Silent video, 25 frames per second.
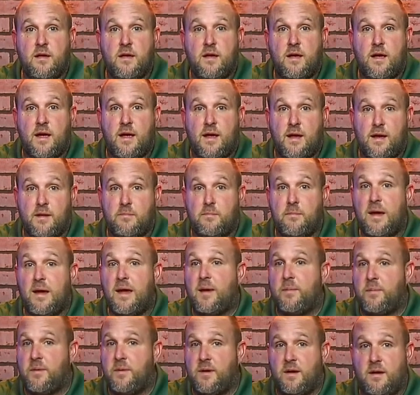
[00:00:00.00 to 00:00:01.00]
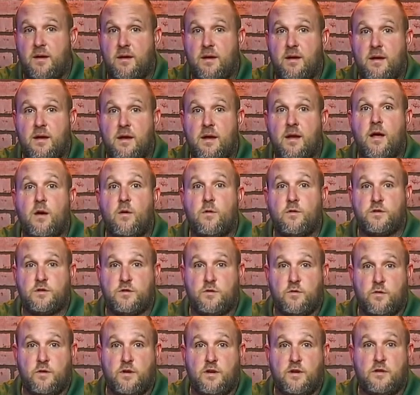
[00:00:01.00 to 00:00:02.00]
on mapping and how it's
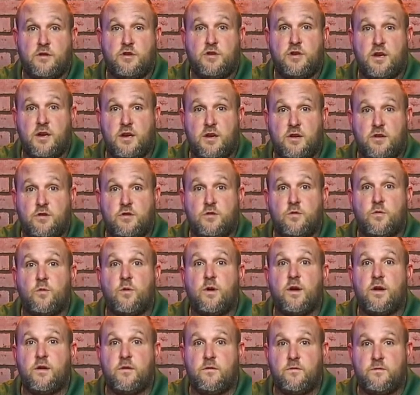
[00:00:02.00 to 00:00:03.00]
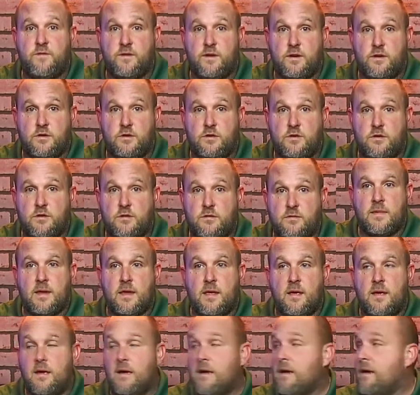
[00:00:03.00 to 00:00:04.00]
going to change the way you fish.
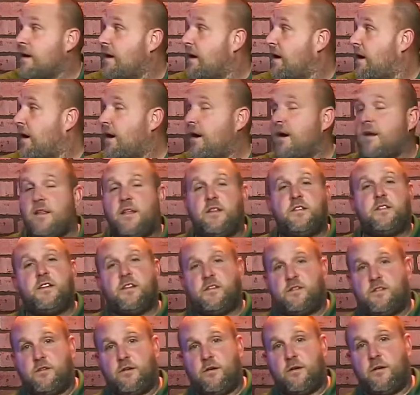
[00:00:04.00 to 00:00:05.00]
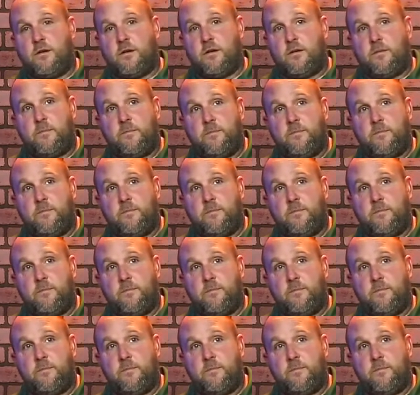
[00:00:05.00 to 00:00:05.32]
All right, let's get started.